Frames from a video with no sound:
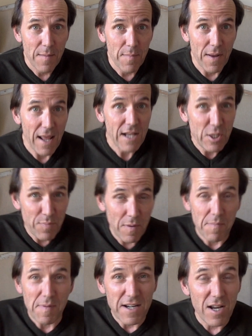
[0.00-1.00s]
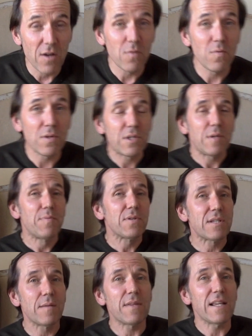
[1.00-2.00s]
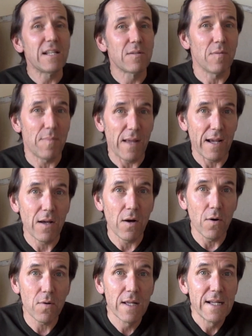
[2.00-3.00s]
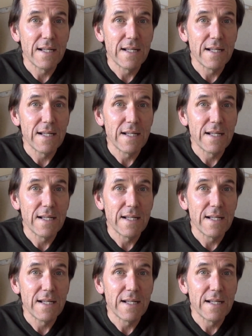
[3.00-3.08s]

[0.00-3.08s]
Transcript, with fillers: But as you probably know, once you put something into a black hole,